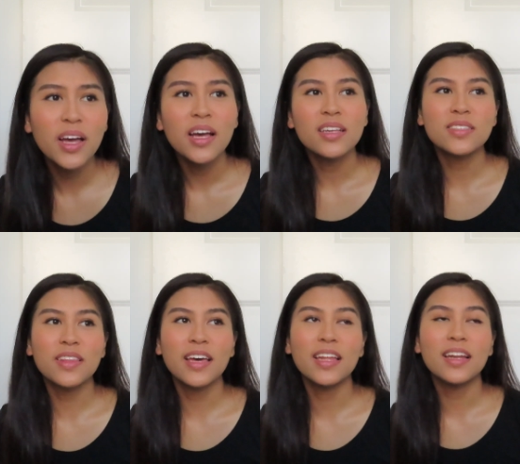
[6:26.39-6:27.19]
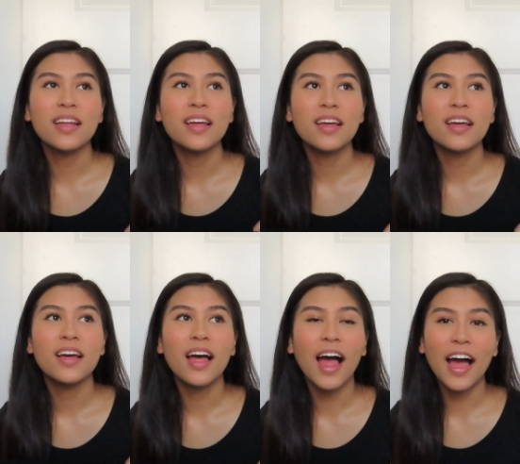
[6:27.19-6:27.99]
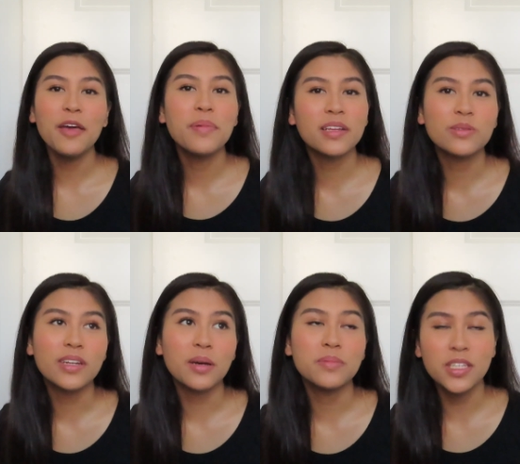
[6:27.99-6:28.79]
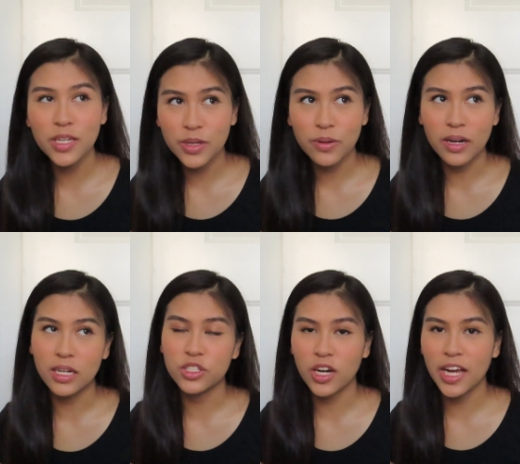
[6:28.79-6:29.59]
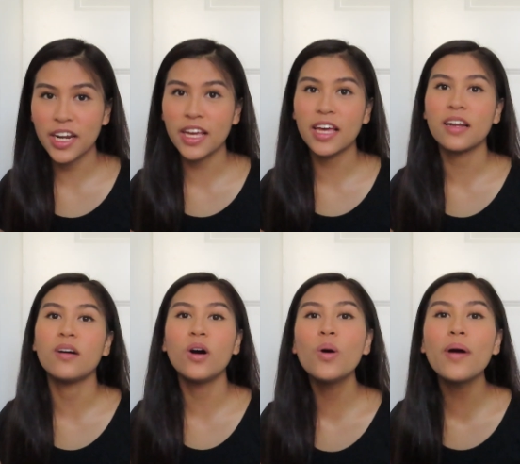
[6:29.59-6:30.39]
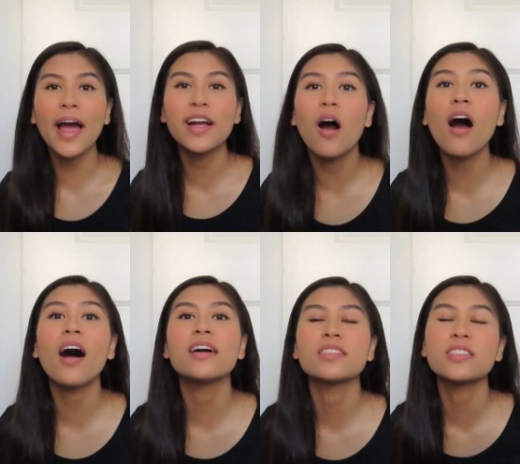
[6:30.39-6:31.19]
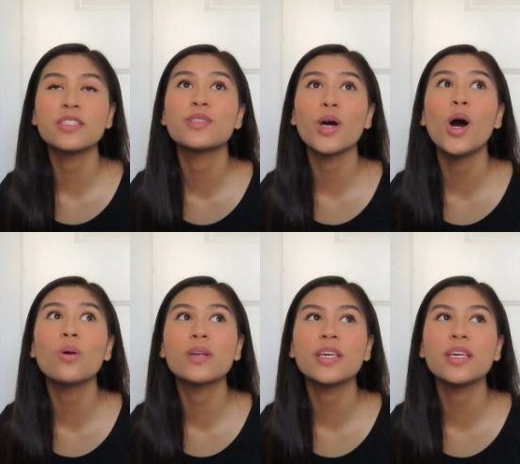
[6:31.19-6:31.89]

cute. So then I picked one up too and I tried it and oh my gosh, they're so